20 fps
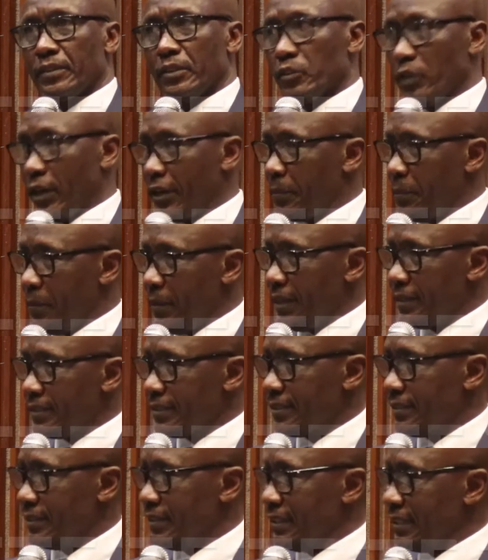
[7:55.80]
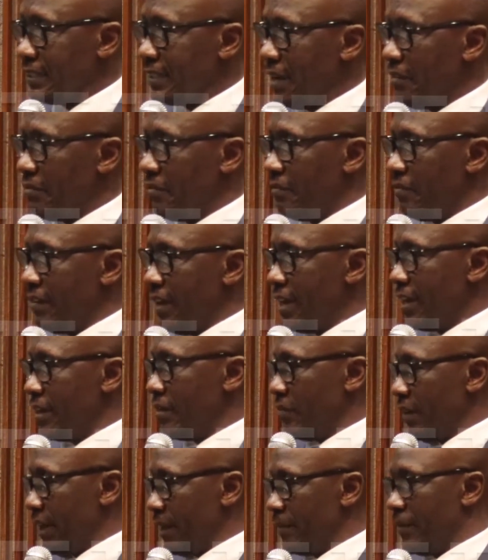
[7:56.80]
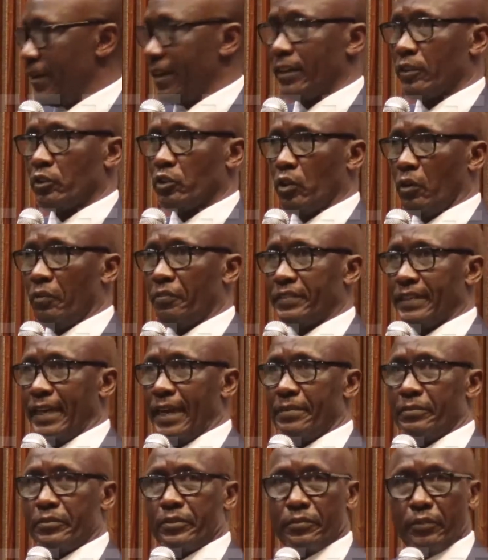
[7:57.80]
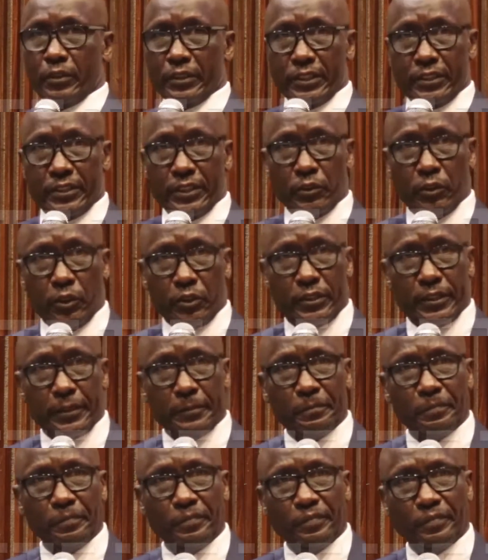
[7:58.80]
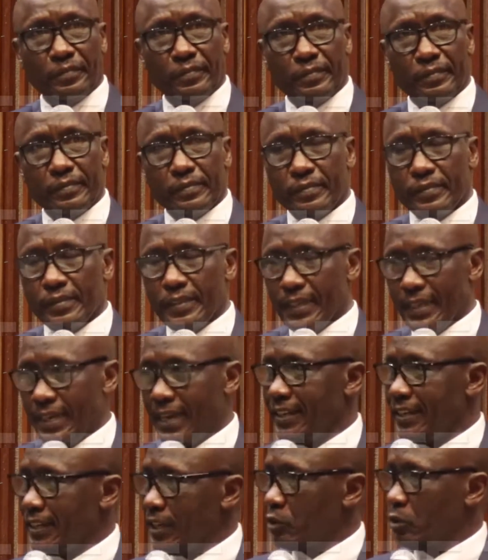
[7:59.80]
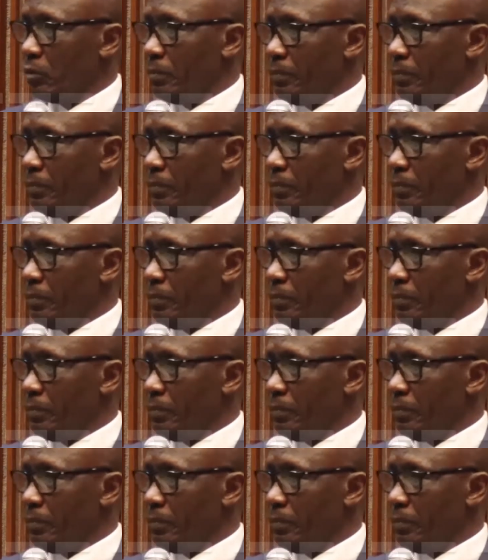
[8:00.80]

So it means these are very, very, very tough times for this industry. And I needed to